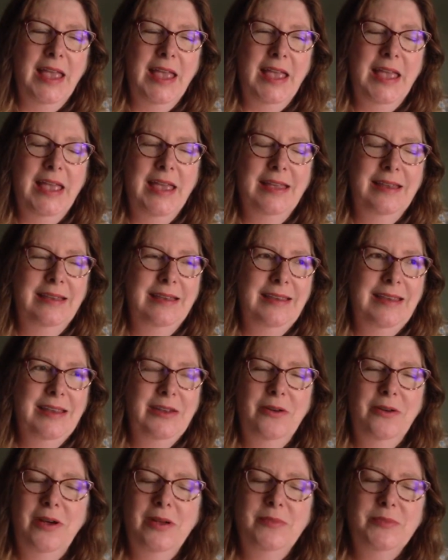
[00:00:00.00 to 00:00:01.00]
And,
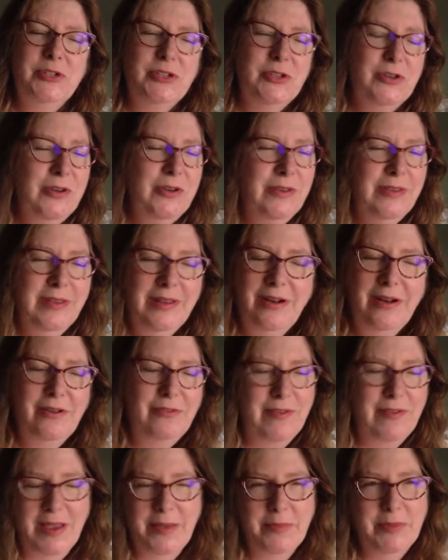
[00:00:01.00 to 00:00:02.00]
I'm sure that our
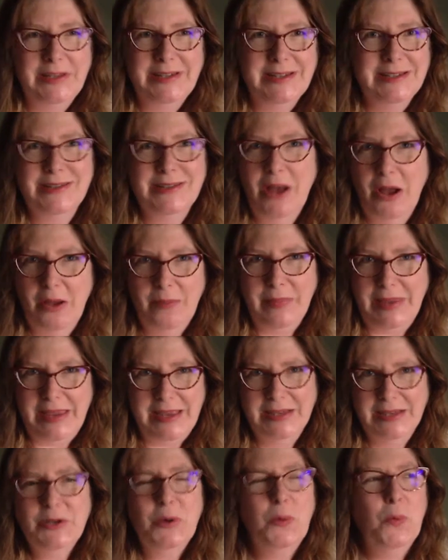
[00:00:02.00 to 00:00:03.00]
family does not
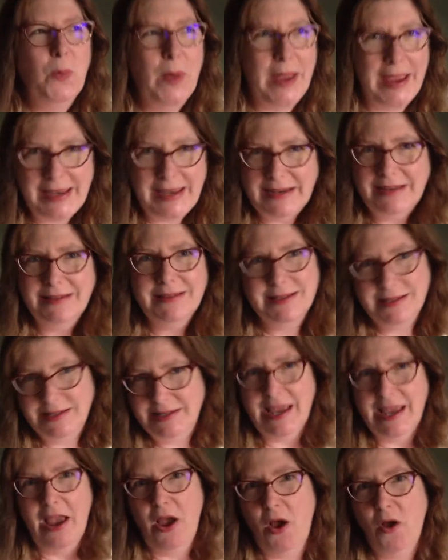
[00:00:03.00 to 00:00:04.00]
mean to weight us
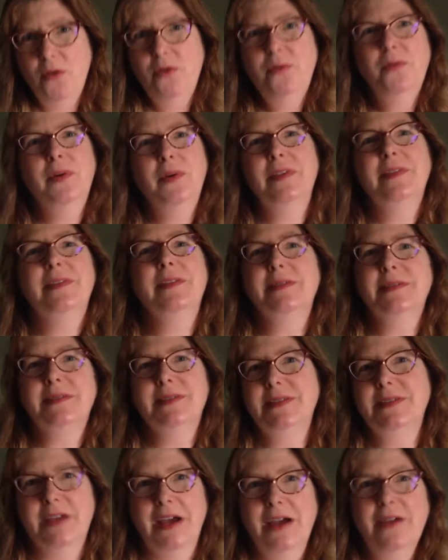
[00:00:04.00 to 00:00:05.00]
down with this
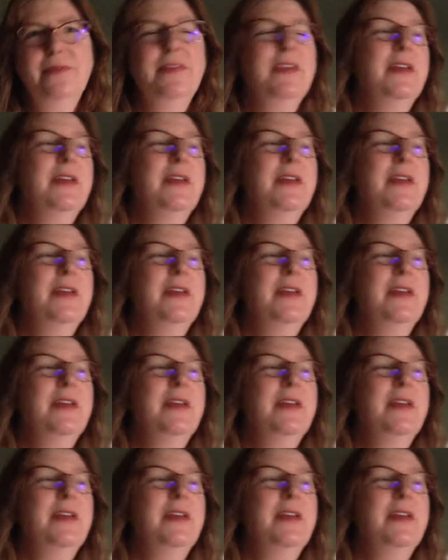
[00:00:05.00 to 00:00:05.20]
stuff.